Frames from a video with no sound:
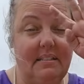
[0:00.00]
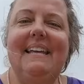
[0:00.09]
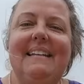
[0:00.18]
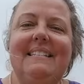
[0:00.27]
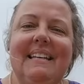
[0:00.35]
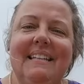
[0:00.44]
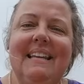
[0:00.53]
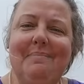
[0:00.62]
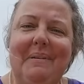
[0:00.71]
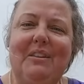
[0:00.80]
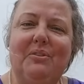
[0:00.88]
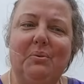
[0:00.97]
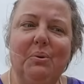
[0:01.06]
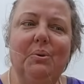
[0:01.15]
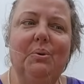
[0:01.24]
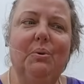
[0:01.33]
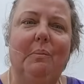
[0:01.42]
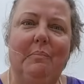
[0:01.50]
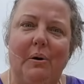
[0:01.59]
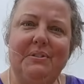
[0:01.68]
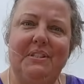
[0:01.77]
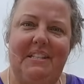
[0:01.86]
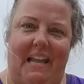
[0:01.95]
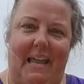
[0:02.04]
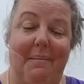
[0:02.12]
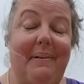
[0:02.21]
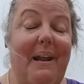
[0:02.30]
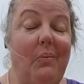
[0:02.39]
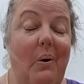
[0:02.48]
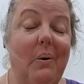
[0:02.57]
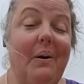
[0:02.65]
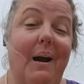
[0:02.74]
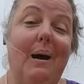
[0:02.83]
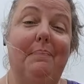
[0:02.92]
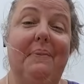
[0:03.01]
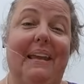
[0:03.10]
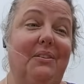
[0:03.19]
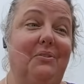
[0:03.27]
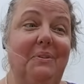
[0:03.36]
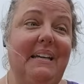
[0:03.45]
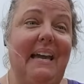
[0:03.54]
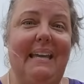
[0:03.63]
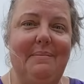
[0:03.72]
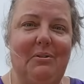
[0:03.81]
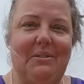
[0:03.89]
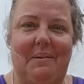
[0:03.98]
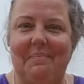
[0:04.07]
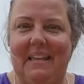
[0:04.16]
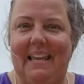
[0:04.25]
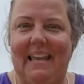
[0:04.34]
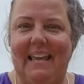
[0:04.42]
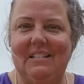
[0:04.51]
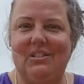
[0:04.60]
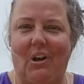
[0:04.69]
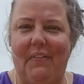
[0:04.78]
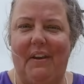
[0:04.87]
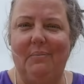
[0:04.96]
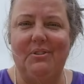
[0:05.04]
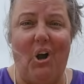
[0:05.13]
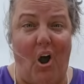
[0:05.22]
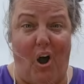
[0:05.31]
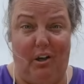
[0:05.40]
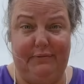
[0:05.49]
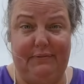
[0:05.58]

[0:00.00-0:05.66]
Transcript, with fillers: And it did get me through most of the night, but I woke up like 3 a.m. or something and saw that it was off,